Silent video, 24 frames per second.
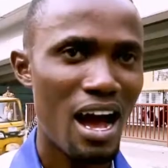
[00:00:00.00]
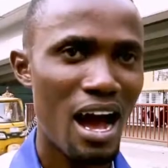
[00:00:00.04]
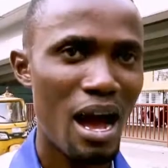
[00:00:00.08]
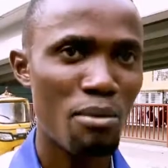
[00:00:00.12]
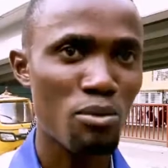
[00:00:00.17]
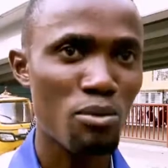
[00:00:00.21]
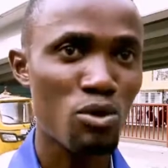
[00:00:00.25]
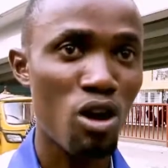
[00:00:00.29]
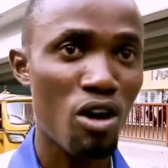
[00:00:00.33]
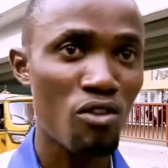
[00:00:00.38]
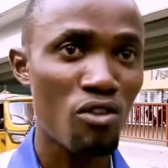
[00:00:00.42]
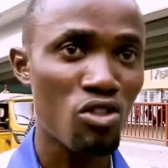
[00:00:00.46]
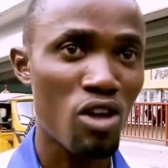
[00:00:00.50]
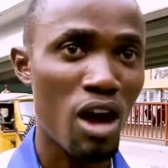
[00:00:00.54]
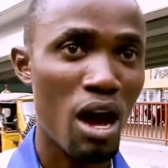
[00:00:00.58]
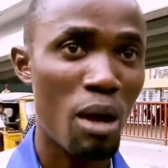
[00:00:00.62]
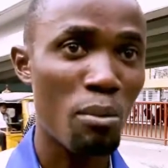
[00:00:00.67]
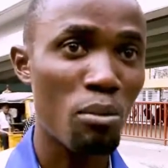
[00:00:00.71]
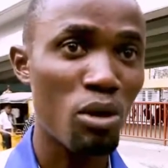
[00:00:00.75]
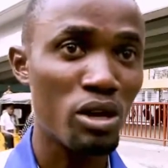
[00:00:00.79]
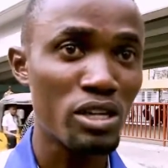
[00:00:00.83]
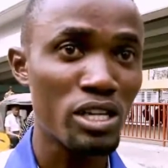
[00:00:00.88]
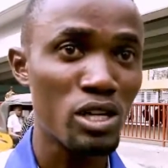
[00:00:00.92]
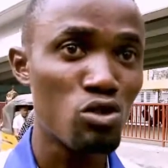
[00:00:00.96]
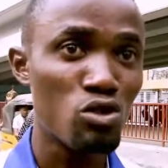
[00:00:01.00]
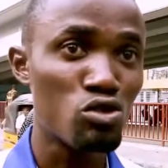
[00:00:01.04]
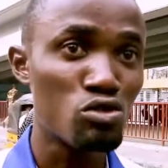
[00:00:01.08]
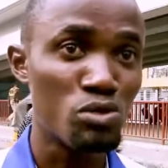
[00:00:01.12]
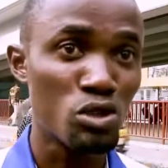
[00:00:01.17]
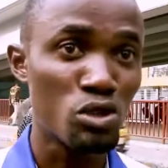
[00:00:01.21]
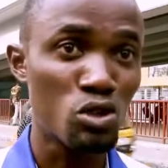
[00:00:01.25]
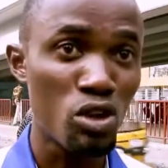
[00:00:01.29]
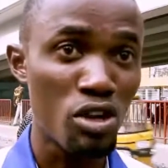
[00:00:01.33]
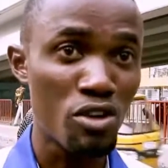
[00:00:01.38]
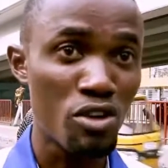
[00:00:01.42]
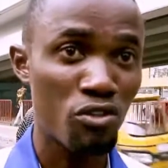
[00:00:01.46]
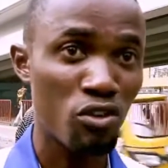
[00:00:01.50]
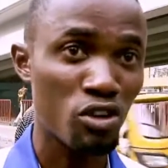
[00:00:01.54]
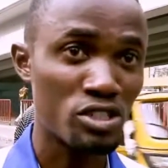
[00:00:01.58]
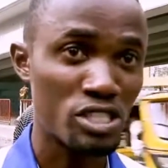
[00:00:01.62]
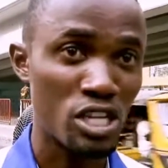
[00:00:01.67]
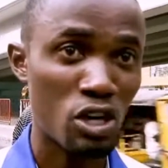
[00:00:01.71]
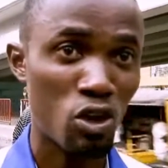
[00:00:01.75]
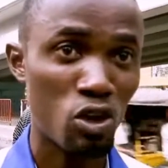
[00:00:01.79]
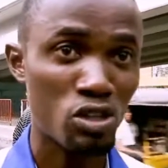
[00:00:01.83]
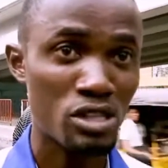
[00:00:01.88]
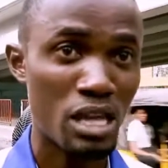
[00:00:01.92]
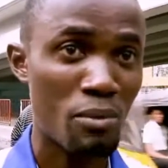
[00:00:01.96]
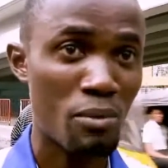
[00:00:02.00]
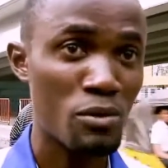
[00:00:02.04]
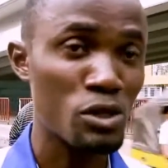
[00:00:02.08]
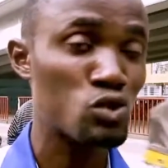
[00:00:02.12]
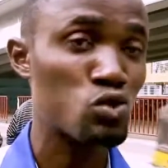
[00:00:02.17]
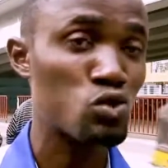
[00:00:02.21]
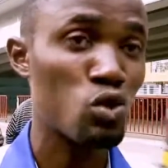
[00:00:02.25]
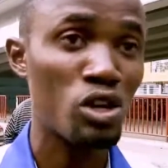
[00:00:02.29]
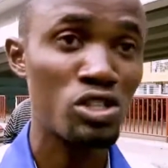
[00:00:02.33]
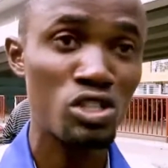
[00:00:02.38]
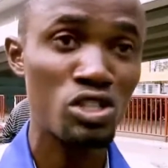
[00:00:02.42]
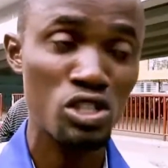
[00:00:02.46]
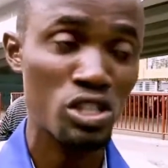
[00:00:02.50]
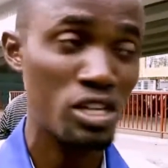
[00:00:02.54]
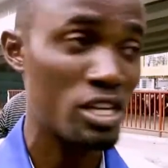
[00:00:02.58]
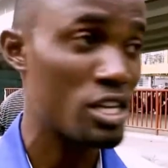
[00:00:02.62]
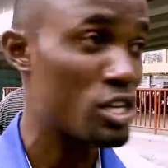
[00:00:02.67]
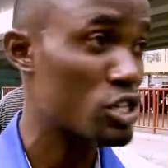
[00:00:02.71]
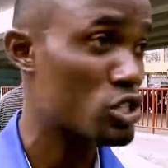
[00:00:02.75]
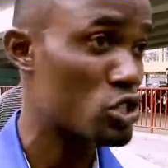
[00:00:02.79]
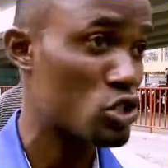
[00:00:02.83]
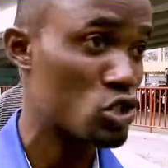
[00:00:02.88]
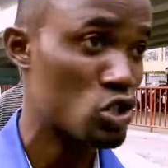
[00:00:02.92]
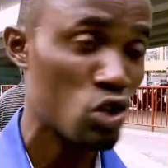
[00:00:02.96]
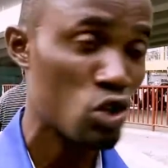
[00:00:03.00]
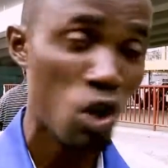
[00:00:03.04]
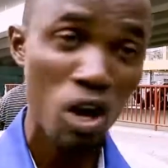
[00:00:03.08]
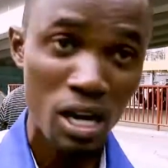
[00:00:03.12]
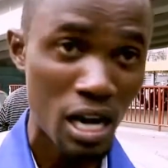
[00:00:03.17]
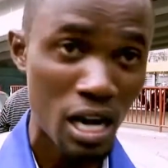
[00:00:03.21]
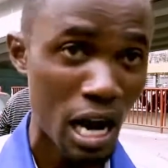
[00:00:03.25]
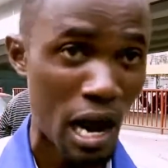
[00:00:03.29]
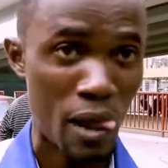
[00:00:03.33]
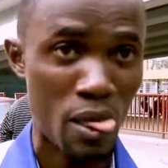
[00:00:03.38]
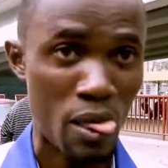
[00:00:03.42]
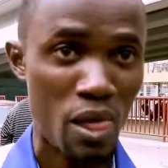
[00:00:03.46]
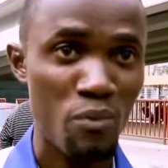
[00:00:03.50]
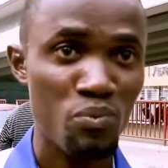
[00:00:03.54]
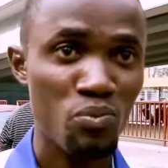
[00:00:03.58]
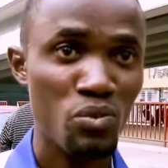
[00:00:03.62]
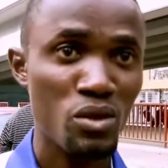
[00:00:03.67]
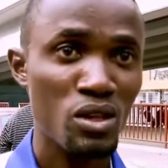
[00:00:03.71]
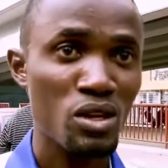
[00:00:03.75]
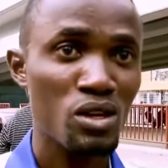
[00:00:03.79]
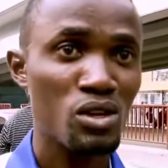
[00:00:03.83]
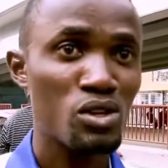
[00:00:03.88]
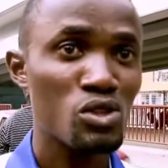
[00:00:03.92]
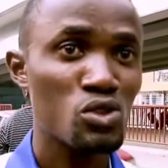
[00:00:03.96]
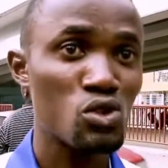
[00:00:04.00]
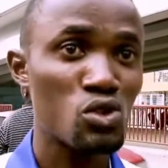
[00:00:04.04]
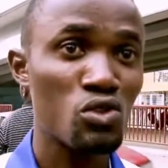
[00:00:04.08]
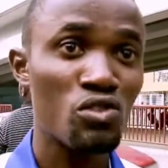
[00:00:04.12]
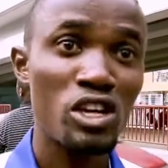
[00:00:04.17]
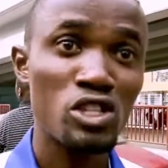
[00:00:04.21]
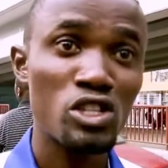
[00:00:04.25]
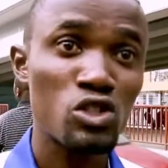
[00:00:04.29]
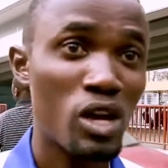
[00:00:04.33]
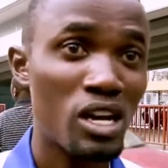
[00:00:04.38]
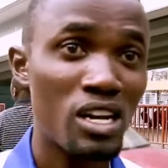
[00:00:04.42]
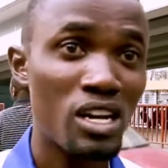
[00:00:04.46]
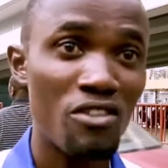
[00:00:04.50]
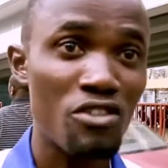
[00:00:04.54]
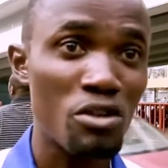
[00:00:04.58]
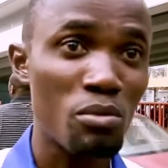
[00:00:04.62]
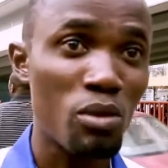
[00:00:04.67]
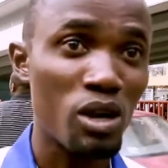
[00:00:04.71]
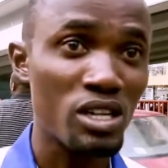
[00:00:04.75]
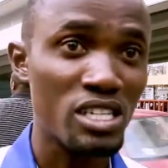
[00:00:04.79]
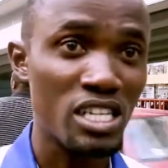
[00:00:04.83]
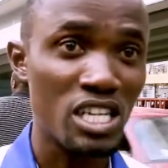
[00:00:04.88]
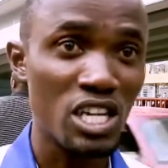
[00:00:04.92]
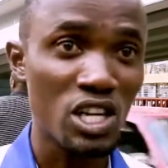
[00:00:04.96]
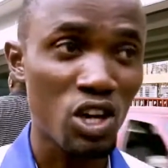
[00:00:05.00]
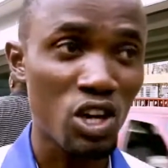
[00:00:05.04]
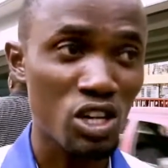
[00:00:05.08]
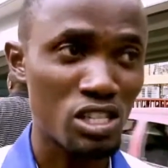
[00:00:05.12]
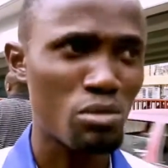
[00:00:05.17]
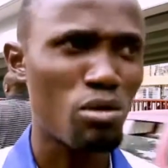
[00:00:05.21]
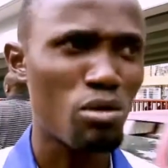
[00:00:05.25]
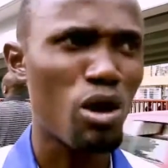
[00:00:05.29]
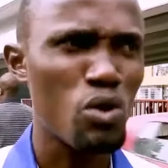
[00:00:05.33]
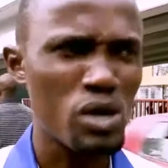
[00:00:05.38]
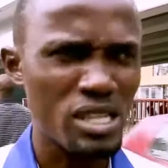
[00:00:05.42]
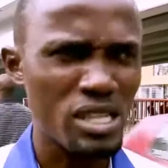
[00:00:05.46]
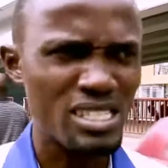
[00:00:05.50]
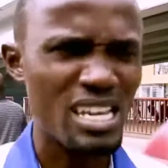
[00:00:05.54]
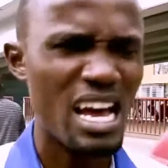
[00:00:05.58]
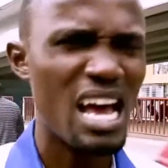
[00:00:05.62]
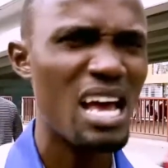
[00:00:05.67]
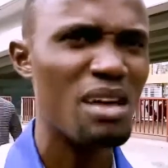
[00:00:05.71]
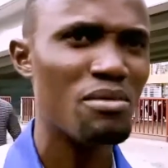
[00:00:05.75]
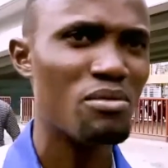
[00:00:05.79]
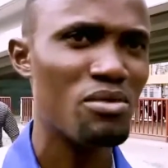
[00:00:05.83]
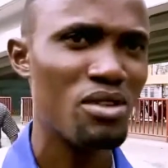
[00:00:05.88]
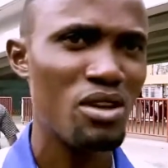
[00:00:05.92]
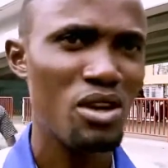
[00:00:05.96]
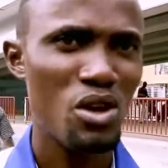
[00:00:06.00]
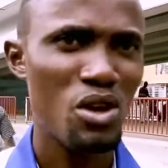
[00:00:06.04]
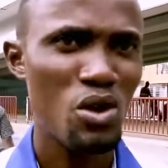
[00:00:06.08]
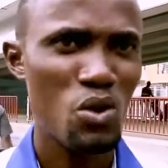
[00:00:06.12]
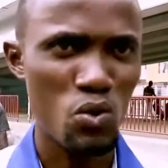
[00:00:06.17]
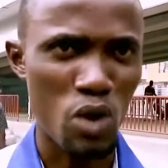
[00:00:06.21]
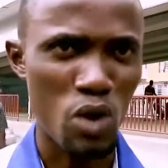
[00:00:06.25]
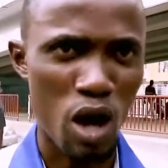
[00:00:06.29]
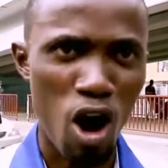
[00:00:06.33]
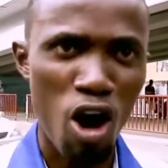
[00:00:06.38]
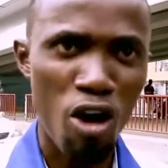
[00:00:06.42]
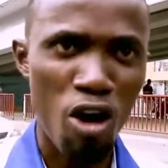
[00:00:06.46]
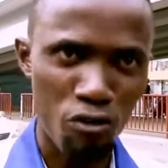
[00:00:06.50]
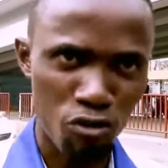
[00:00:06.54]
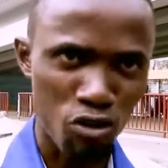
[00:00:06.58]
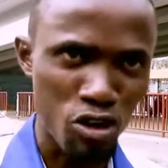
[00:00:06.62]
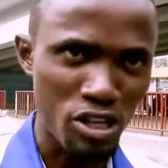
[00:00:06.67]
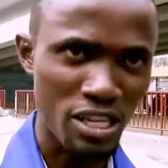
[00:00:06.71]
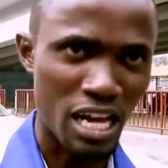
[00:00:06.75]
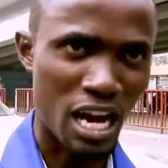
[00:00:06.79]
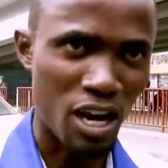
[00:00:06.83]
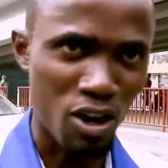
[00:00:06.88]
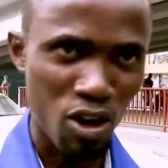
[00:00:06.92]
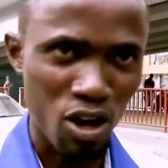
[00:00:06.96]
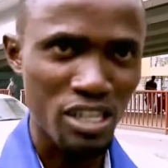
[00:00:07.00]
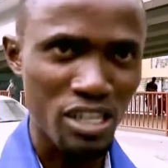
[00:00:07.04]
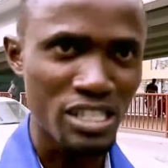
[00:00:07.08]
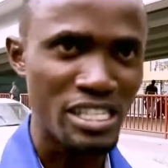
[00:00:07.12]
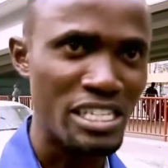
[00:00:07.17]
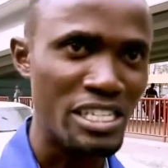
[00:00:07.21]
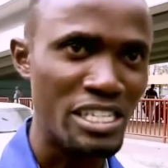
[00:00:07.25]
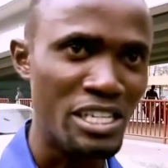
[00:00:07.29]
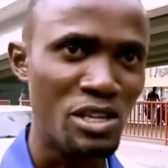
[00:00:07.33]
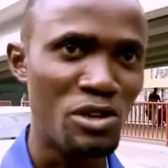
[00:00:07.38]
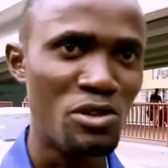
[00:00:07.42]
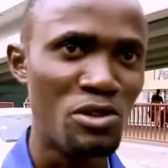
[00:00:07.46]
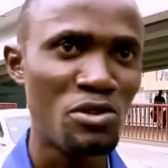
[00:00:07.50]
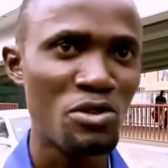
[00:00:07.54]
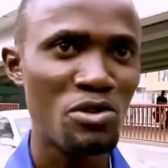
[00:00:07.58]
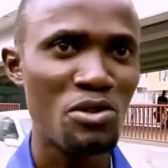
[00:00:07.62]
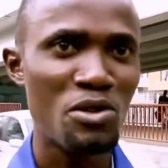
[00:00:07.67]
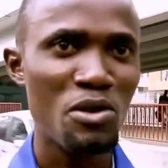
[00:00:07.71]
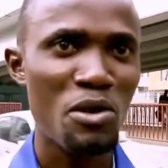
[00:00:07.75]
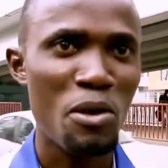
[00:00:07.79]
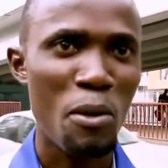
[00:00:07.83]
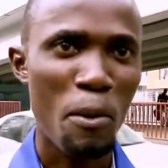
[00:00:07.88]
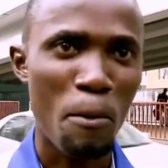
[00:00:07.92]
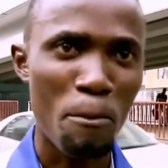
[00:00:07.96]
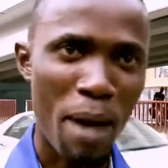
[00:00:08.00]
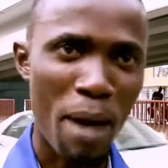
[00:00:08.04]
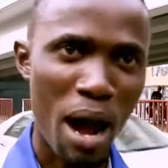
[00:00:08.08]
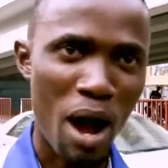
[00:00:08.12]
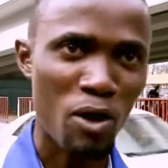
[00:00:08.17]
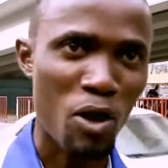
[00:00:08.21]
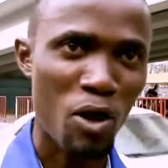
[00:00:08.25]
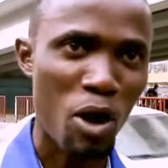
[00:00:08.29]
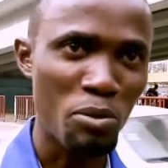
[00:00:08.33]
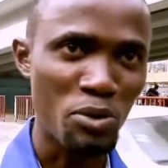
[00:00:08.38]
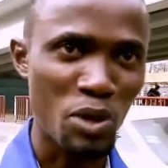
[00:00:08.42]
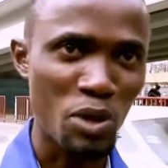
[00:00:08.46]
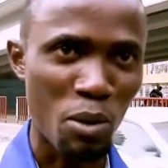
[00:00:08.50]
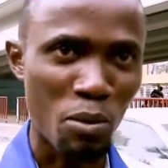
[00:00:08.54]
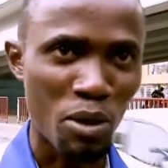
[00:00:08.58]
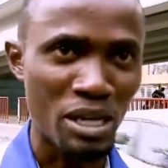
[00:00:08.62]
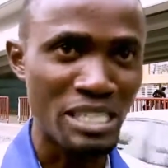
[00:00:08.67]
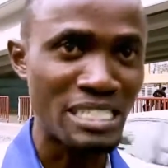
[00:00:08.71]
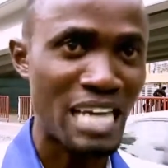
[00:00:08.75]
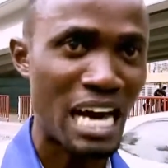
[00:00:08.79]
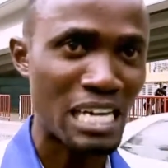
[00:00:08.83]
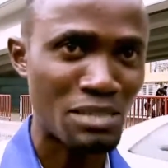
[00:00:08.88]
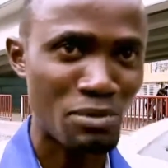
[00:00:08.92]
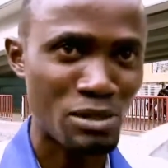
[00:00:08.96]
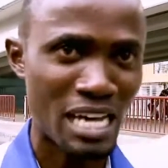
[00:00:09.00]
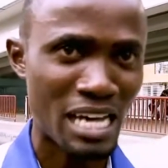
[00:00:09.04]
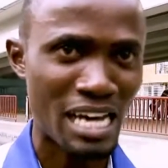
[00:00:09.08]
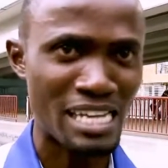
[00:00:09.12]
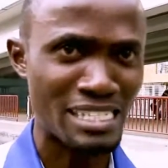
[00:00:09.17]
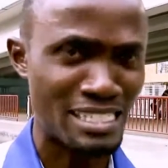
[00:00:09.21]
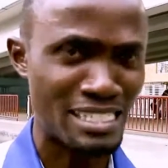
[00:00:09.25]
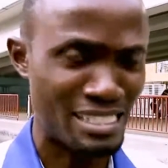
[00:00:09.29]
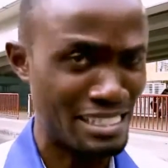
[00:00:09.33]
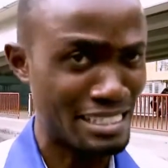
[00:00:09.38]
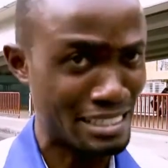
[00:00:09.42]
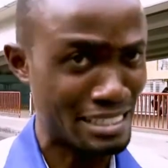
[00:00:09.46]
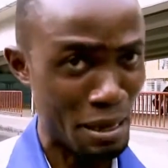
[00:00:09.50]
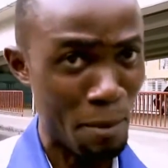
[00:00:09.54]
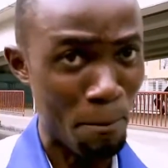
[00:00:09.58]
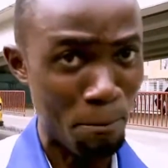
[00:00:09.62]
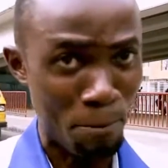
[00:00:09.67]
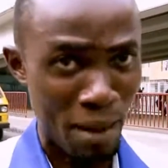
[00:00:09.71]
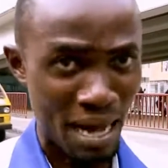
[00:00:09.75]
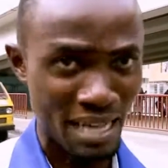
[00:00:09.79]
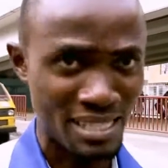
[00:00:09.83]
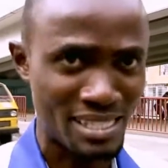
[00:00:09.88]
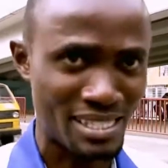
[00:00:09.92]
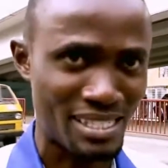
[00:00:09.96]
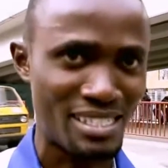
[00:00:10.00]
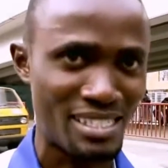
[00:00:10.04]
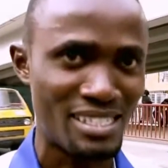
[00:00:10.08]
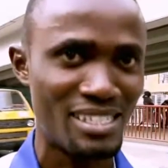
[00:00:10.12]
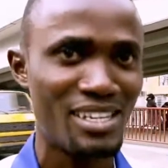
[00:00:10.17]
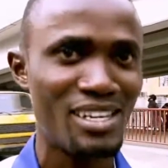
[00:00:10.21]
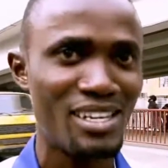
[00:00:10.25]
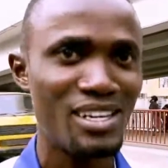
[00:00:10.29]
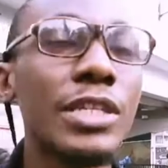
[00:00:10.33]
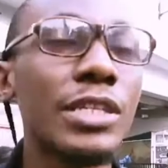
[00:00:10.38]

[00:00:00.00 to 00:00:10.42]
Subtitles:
Governor Ambode would be going for second time. It was a shocker to virtually everybody in Lagos. But with time, we are all flowing along the new man coming on. But in as much as it's the same party.